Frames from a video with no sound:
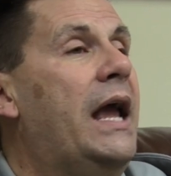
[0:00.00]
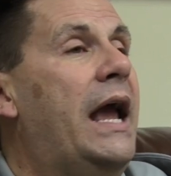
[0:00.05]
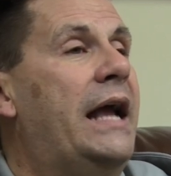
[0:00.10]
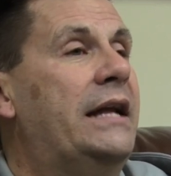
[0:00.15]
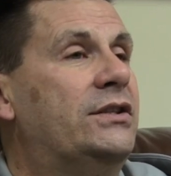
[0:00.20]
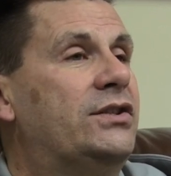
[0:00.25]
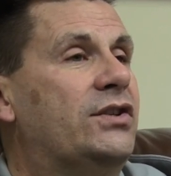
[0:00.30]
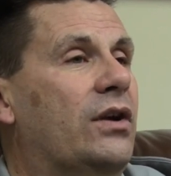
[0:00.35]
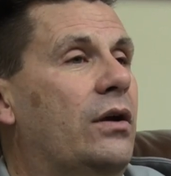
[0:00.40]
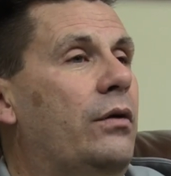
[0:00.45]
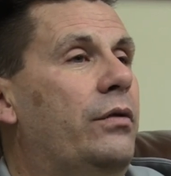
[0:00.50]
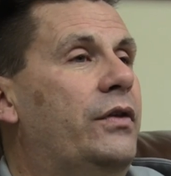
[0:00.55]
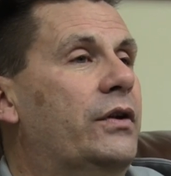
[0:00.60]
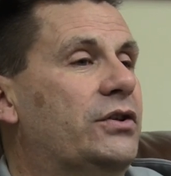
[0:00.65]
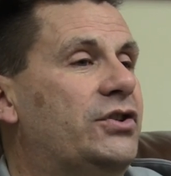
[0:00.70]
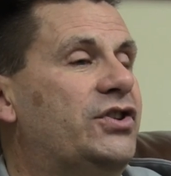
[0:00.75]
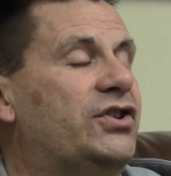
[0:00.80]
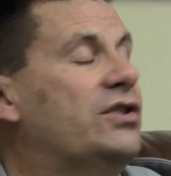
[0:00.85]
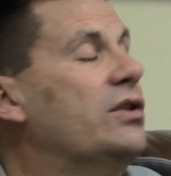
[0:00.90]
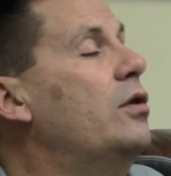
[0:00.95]
And so
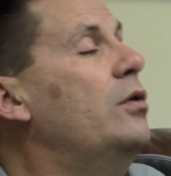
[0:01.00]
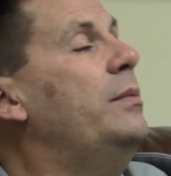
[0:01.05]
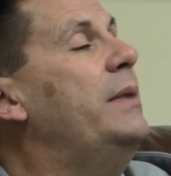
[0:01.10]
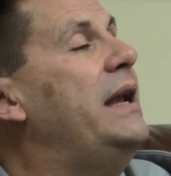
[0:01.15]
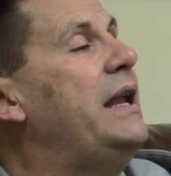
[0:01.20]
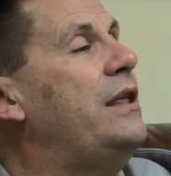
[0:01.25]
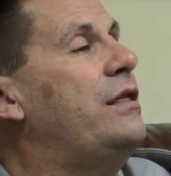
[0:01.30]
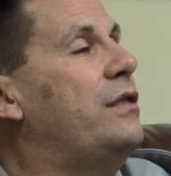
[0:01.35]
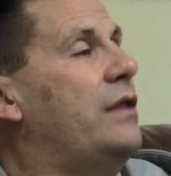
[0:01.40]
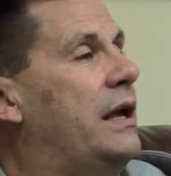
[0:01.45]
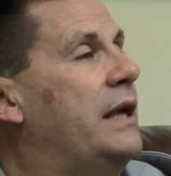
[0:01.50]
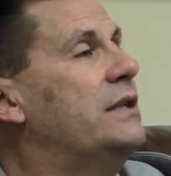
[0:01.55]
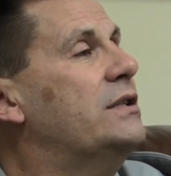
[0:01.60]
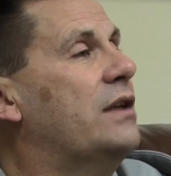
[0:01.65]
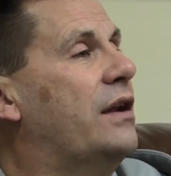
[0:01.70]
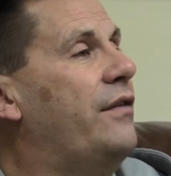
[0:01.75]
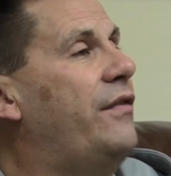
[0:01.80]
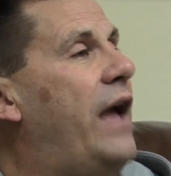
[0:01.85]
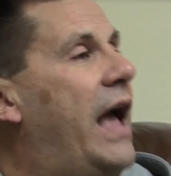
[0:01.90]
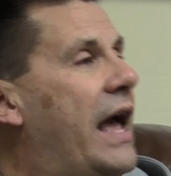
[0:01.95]
there's so many things
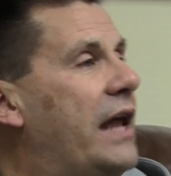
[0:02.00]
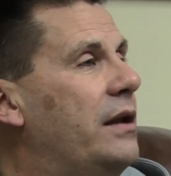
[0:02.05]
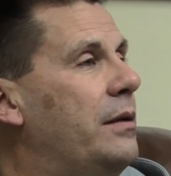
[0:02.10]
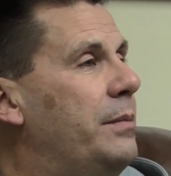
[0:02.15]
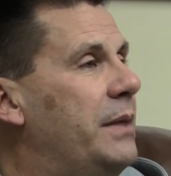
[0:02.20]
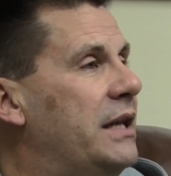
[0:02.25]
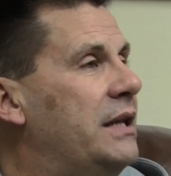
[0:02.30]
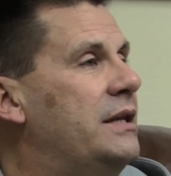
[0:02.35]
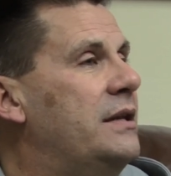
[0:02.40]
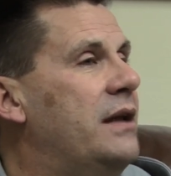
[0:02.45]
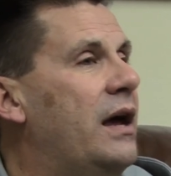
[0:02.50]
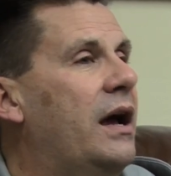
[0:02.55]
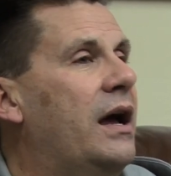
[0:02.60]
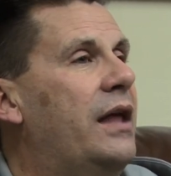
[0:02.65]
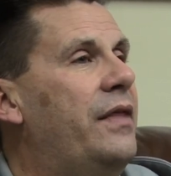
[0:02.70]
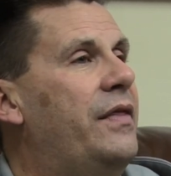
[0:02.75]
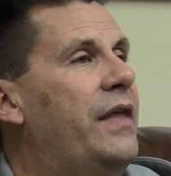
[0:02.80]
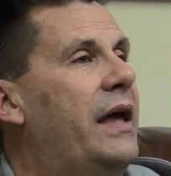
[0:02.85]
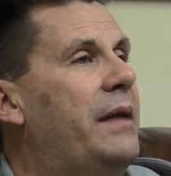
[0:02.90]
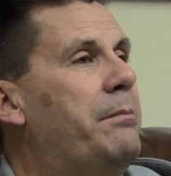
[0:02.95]
that have had to been
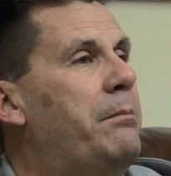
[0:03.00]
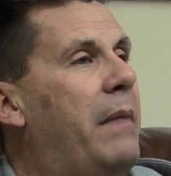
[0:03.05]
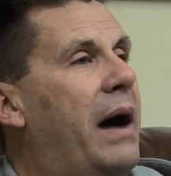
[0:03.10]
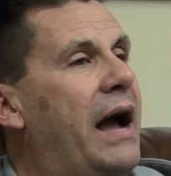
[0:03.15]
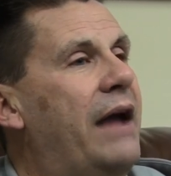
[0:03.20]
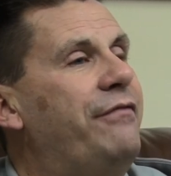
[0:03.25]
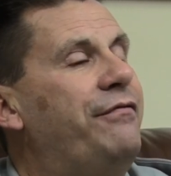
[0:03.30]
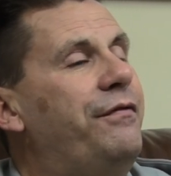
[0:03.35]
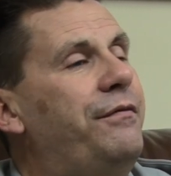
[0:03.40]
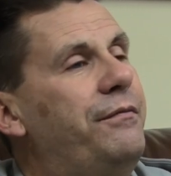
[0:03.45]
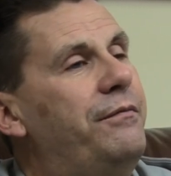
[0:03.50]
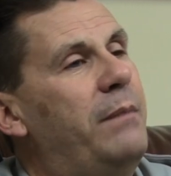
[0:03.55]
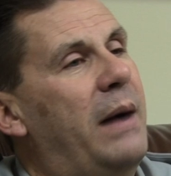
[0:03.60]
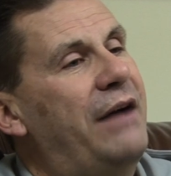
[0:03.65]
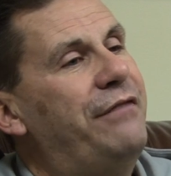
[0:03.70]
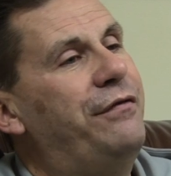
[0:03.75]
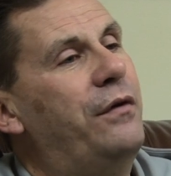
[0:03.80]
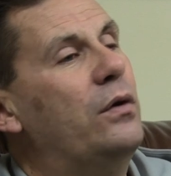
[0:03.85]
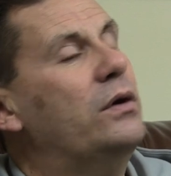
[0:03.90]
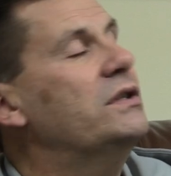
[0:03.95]
done that my
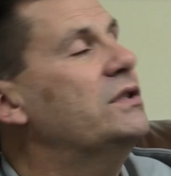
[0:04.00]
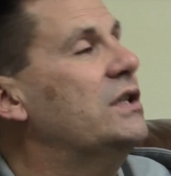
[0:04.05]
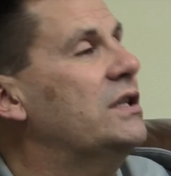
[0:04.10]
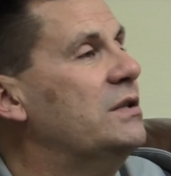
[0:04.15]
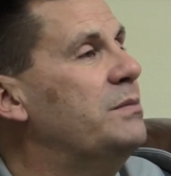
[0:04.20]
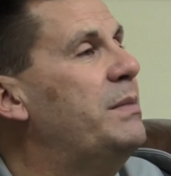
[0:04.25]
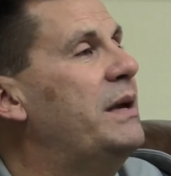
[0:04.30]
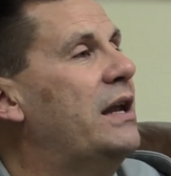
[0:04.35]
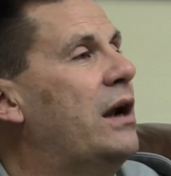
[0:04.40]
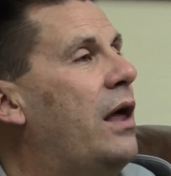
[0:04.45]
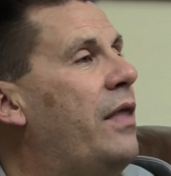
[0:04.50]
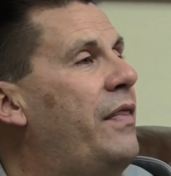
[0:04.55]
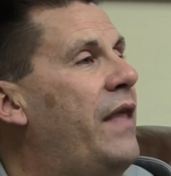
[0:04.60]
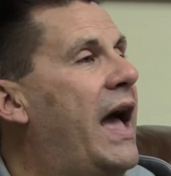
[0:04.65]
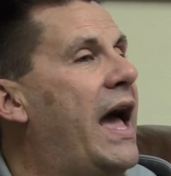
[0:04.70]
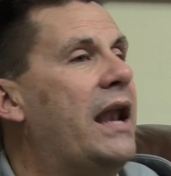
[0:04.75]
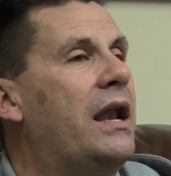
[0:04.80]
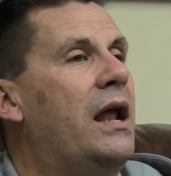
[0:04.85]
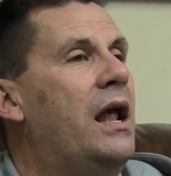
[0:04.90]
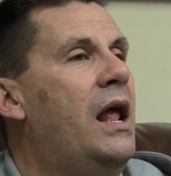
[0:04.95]
my focus has been on
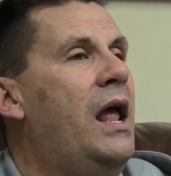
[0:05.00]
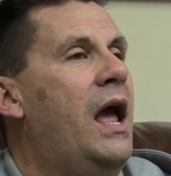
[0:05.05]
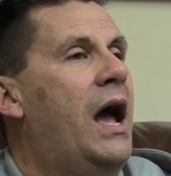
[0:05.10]
that.